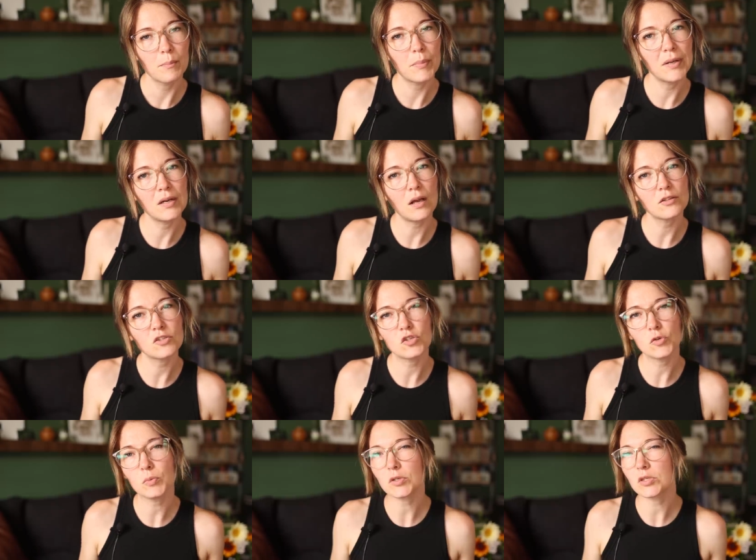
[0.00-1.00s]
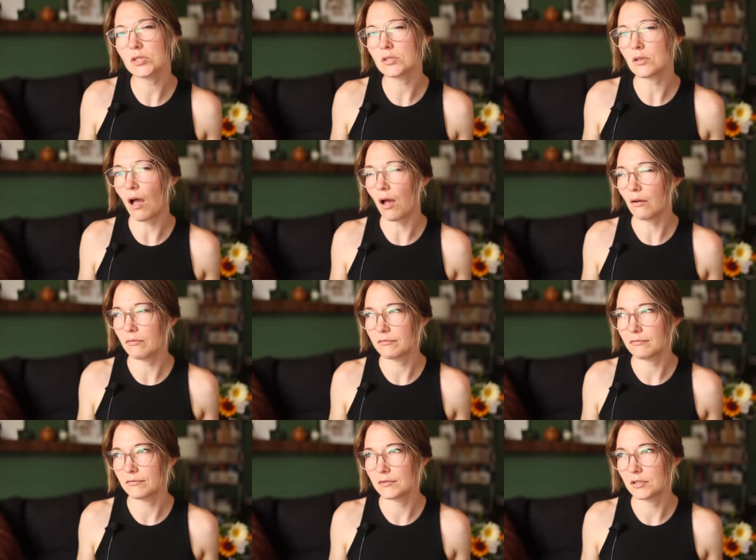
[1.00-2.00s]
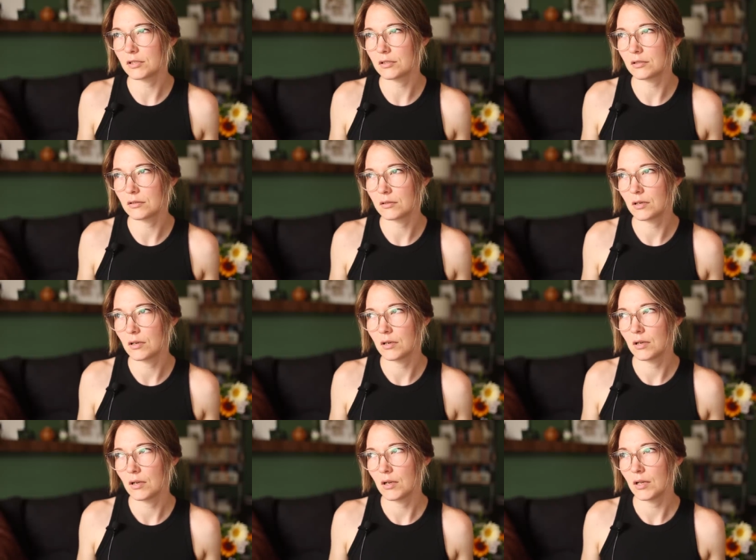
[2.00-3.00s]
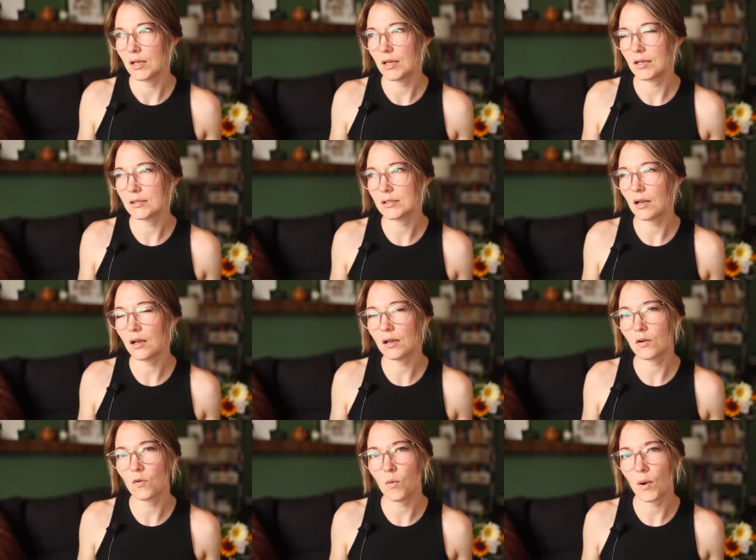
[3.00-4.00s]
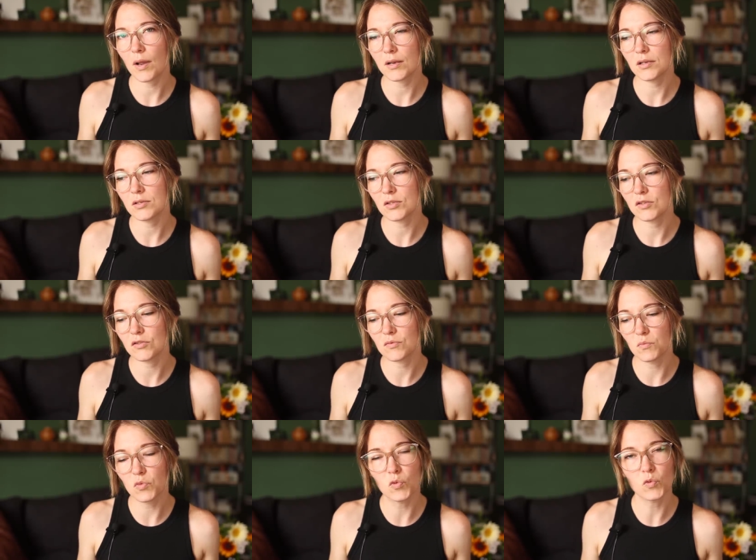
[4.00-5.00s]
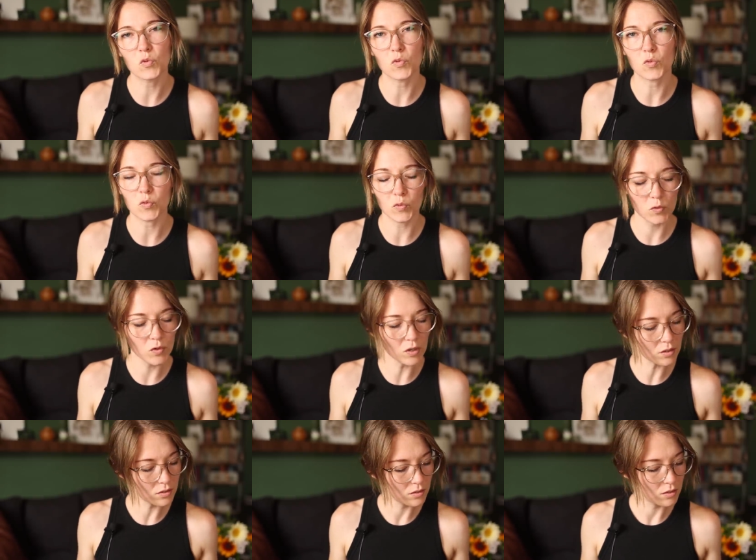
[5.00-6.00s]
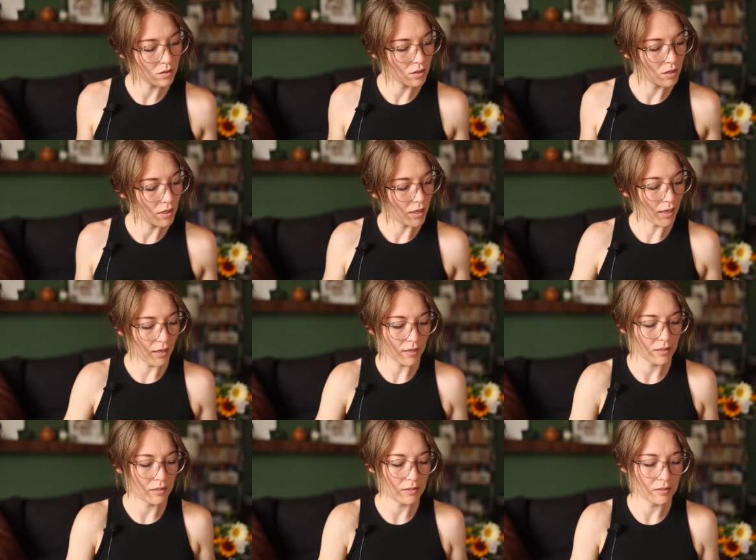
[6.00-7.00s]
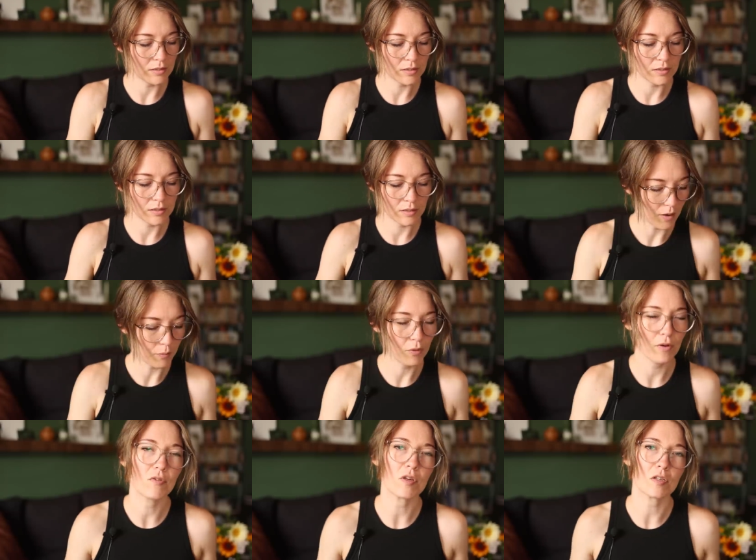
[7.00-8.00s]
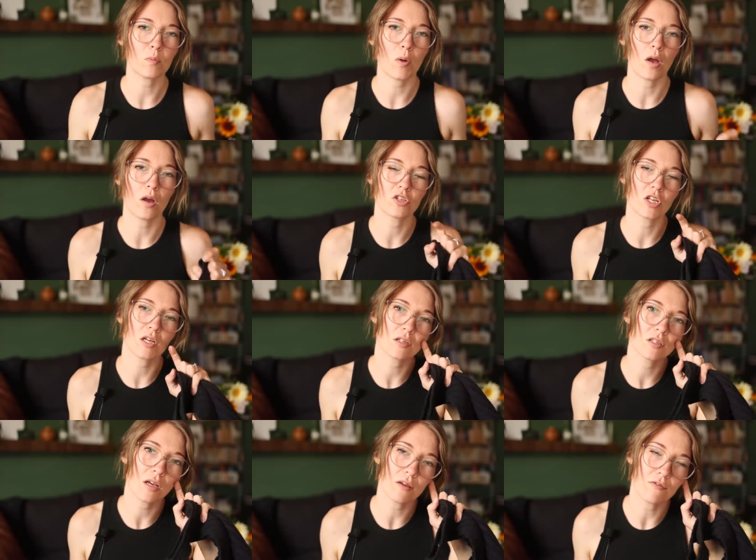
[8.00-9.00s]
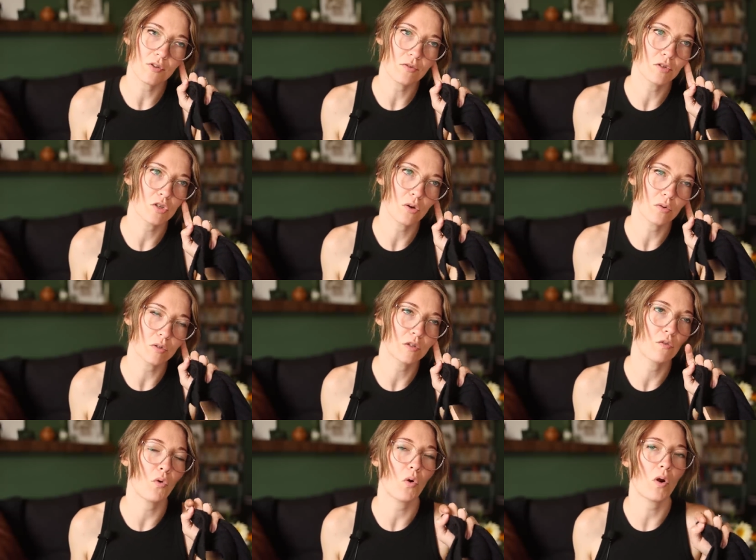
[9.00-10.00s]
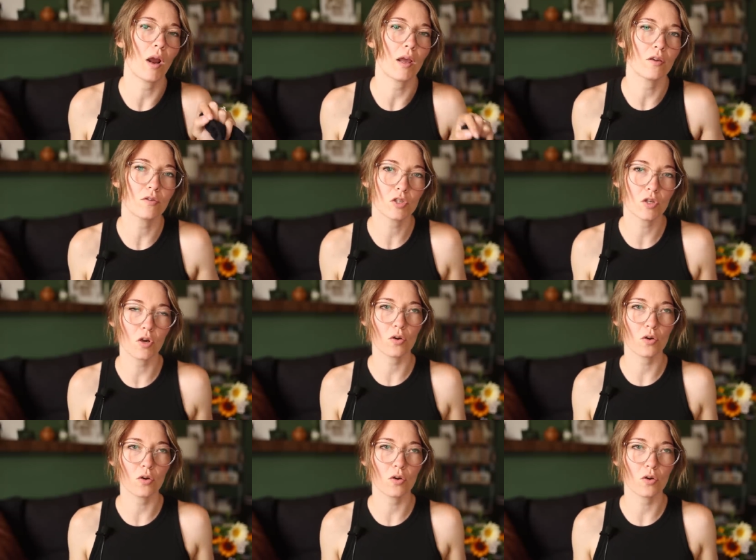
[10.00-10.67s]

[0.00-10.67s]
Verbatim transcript: but not super soft. It's not quite as smooth as a previous project, I've used Coast for. I used